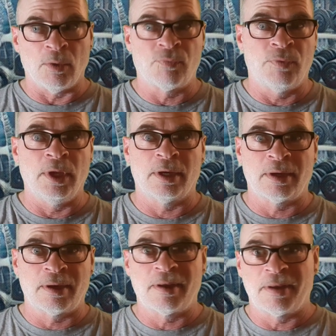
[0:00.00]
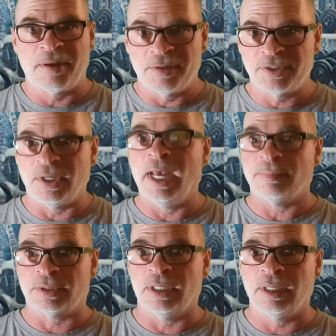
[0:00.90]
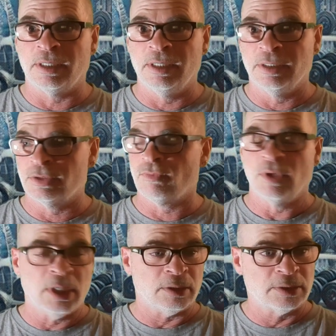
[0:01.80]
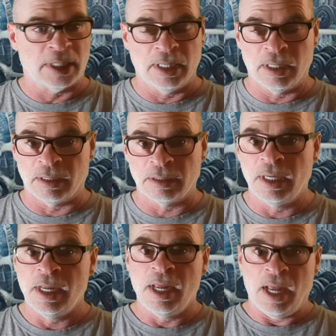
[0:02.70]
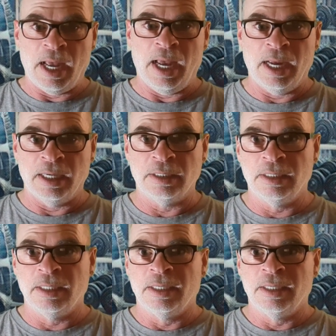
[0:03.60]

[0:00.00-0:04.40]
think Samson is the real deal, and